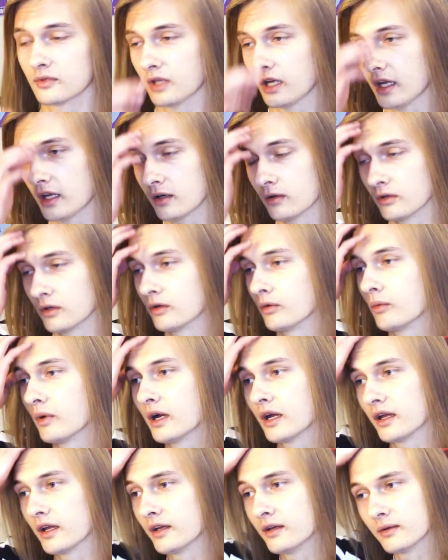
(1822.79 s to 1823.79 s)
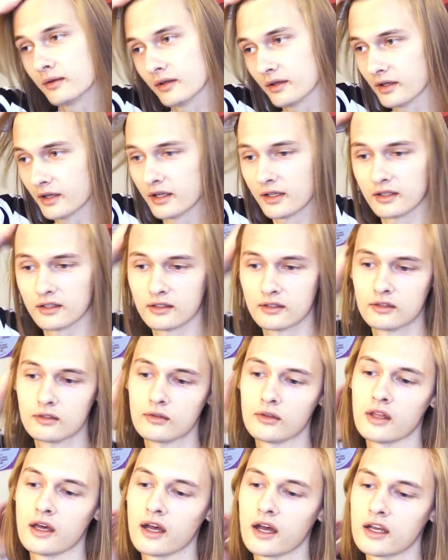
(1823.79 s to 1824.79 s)
I don't know why I didn't
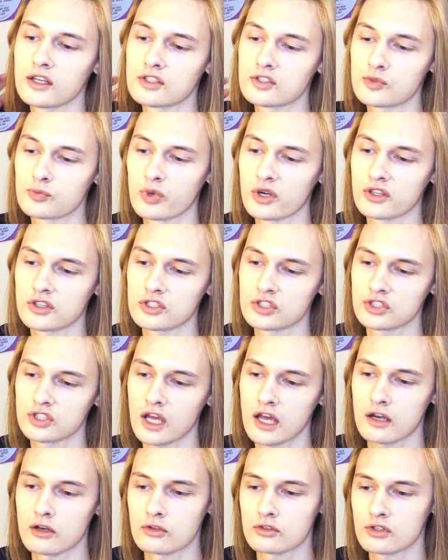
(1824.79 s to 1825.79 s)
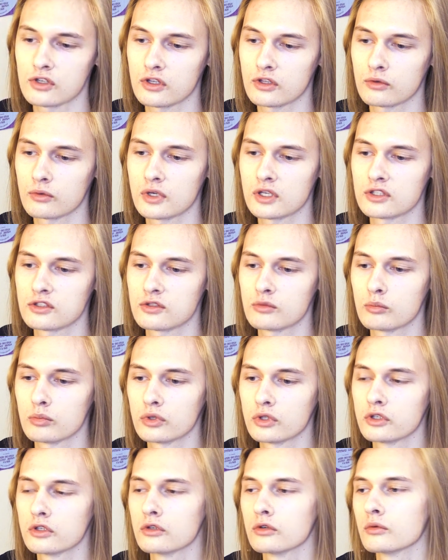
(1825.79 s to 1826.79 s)
do that. I just brought the shadows all the way to
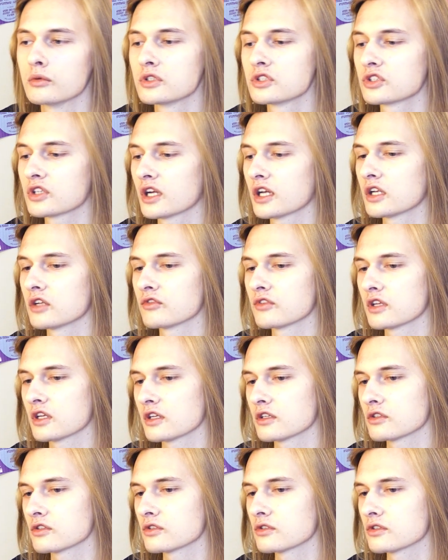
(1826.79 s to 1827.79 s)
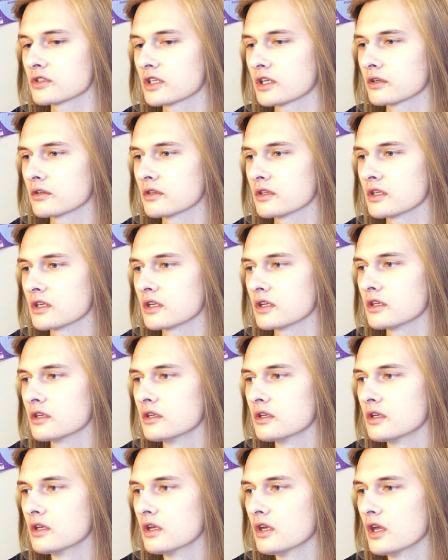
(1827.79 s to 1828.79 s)
blue, which kind of cancels out the
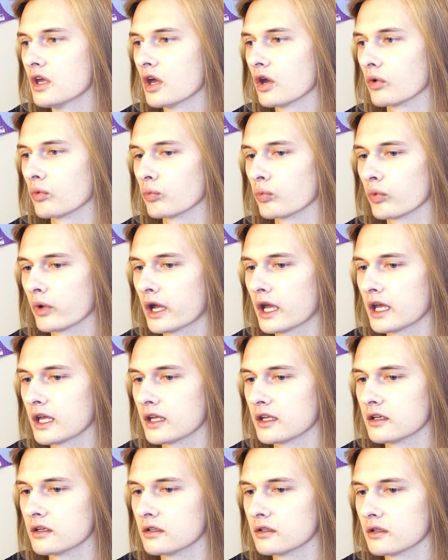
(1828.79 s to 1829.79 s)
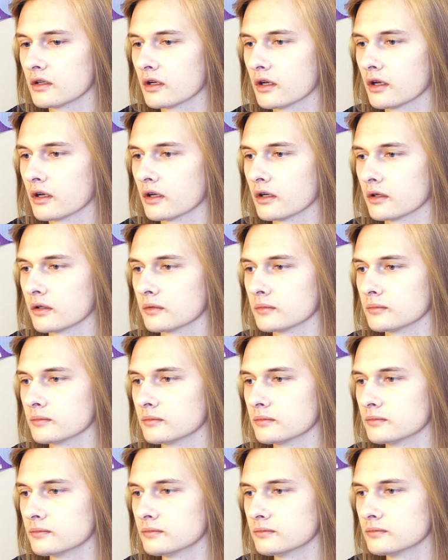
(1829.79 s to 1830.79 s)
red
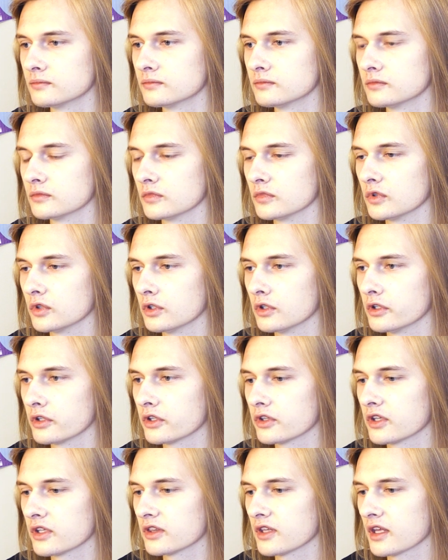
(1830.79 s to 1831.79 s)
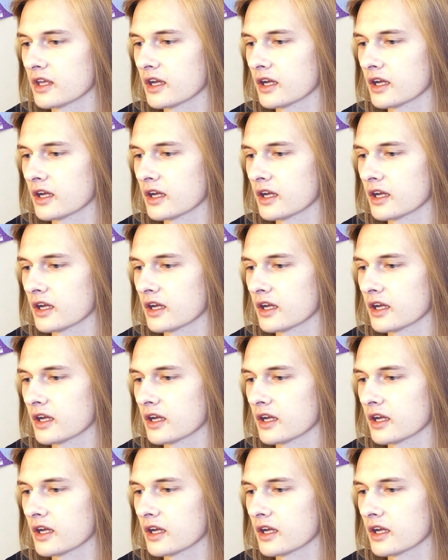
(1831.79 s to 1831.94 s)
look that they